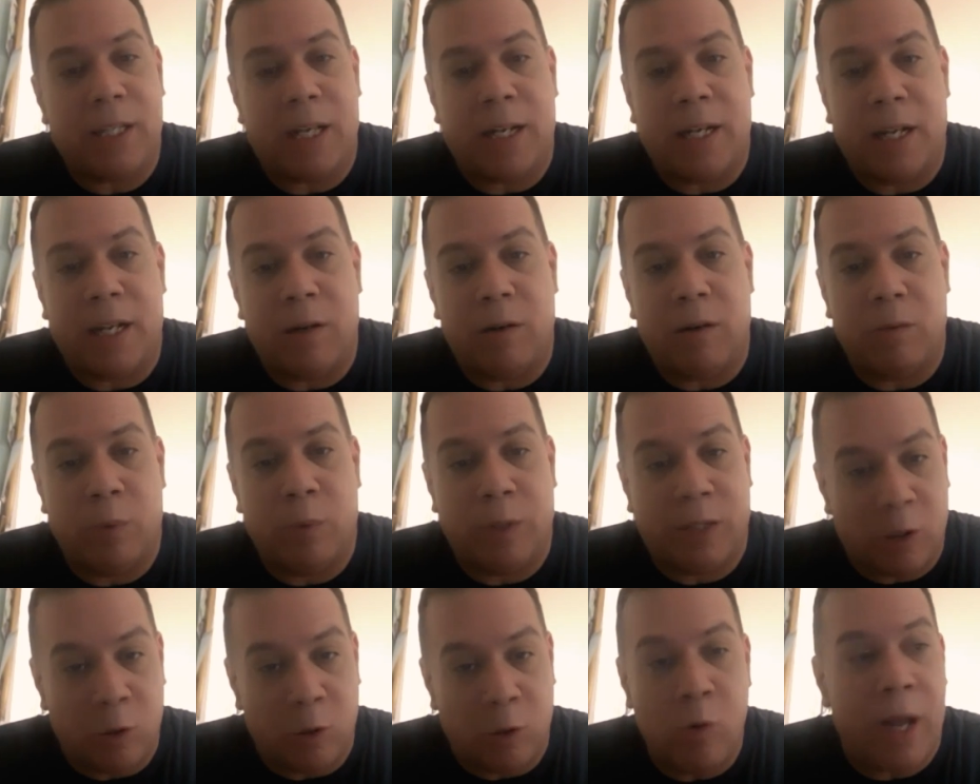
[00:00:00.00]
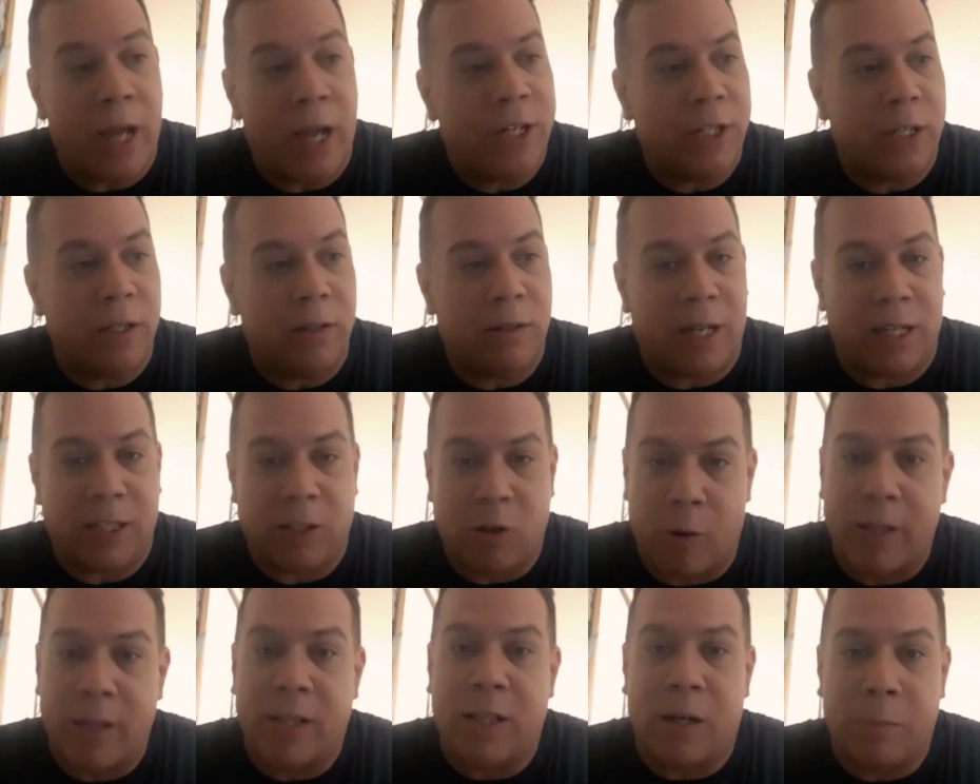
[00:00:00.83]
And then with the new agent, that's
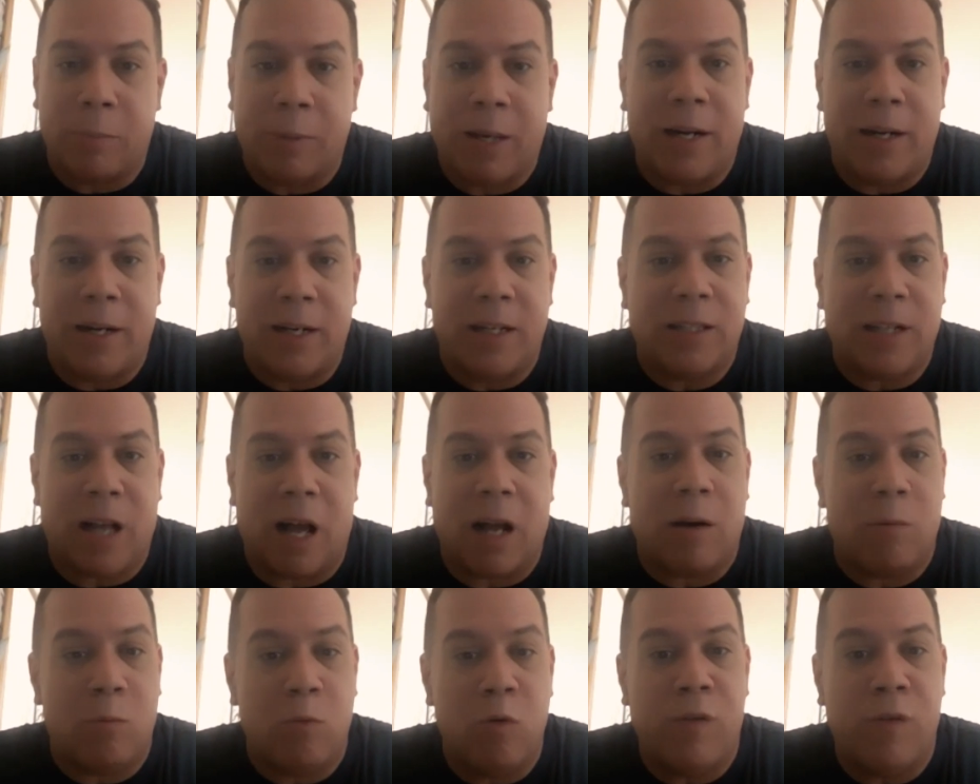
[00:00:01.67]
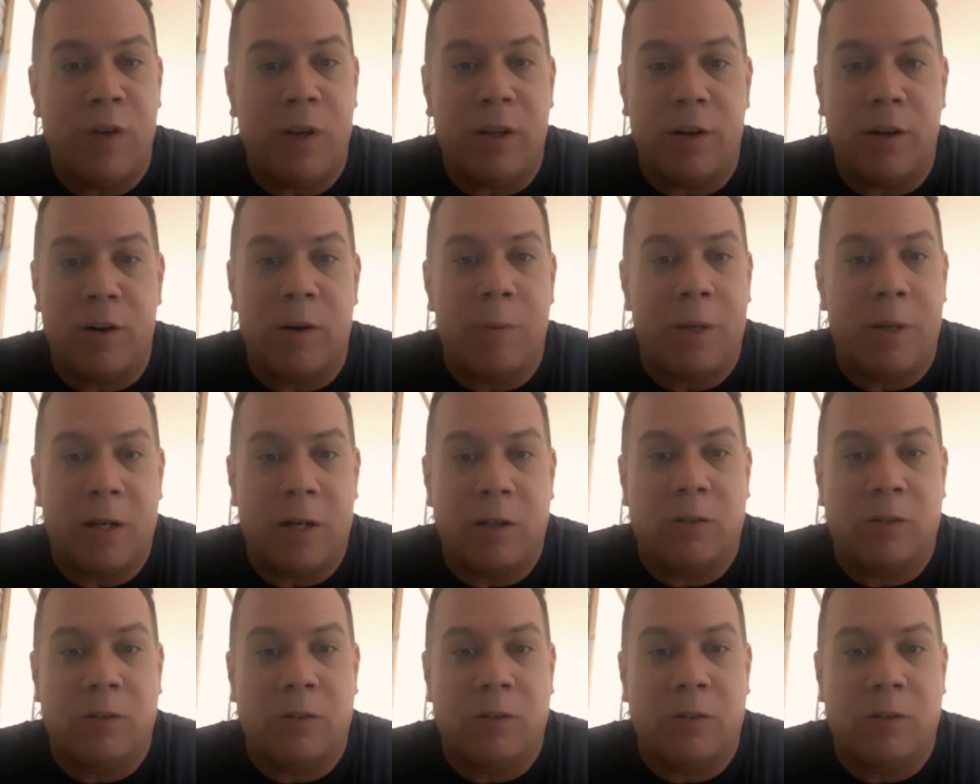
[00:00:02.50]
how I ended up getting this out of movie. You know what I mean?